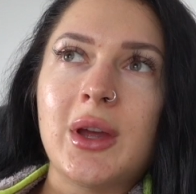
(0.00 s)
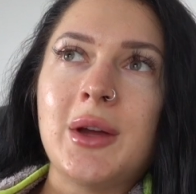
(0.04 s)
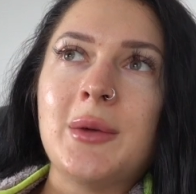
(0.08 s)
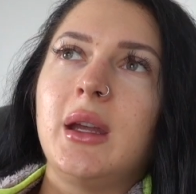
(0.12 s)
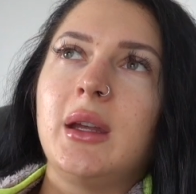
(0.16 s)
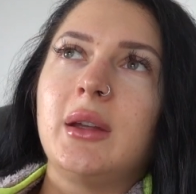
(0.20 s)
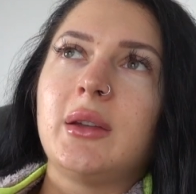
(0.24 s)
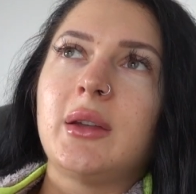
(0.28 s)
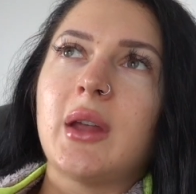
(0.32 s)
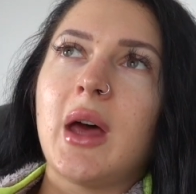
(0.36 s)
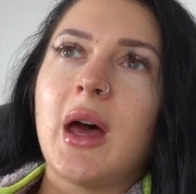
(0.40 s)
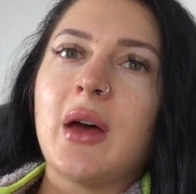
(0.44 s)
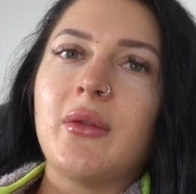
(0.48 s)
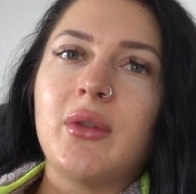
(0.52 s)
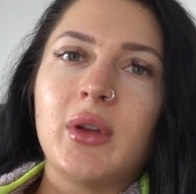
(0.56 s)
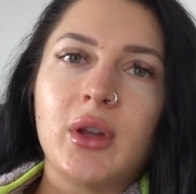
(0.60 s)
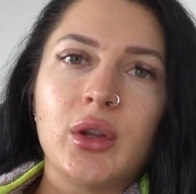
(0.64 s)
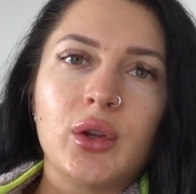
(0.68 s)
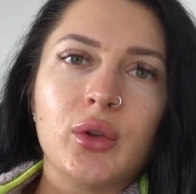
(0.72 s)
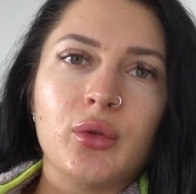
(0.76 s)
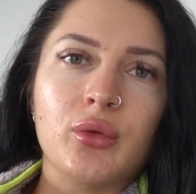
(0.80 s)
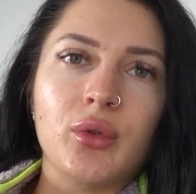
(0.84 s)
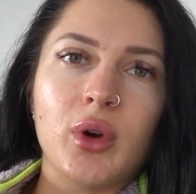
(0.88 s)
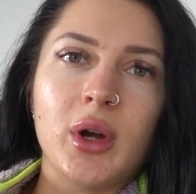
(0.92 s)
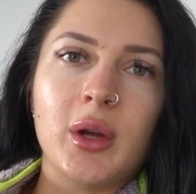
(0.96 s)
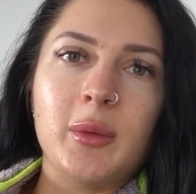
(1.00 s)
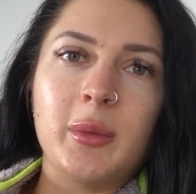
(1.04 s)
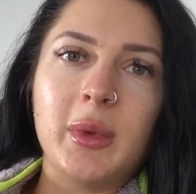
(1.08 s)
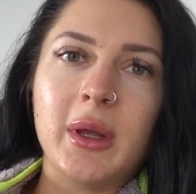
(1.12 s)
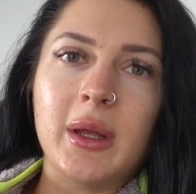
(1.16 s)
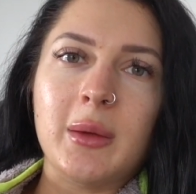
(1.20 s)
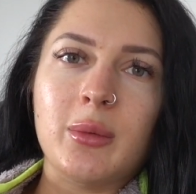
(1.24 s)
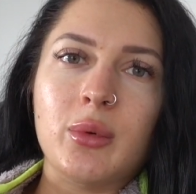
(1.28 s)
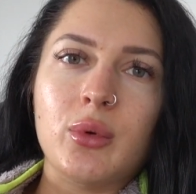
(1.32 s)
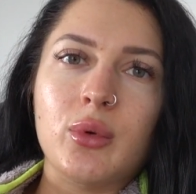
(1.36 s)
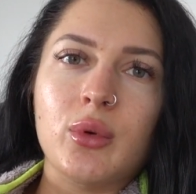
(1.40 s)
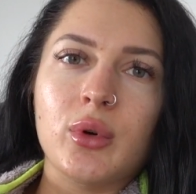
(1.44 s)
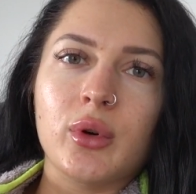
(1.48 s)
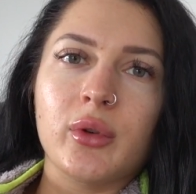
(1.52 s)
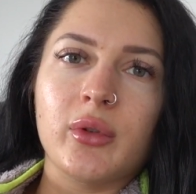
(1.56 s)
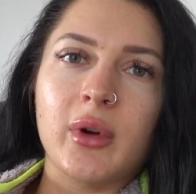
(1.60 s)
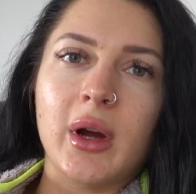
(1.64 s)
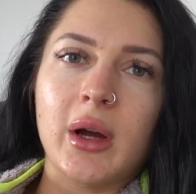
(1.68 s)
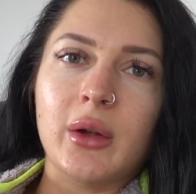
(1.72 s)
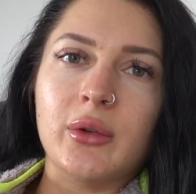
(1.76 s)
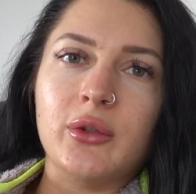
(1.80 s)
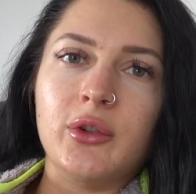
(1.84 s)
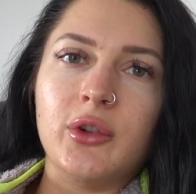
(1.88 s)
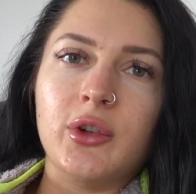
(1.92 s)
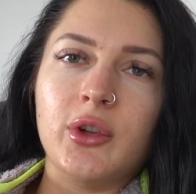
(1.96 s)
It's having the right people
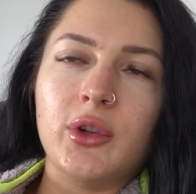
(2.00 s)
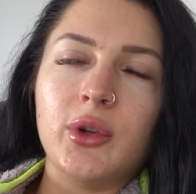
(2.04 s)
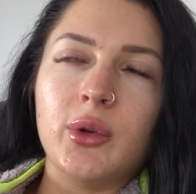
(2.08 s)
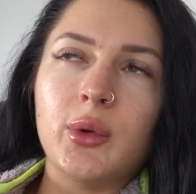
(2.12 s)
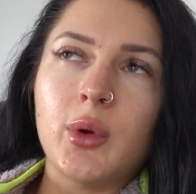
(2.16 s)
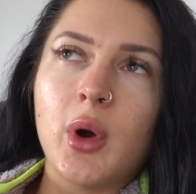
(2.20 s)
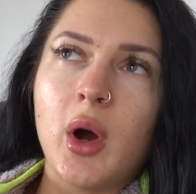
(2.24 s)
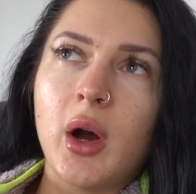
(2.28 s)
around you.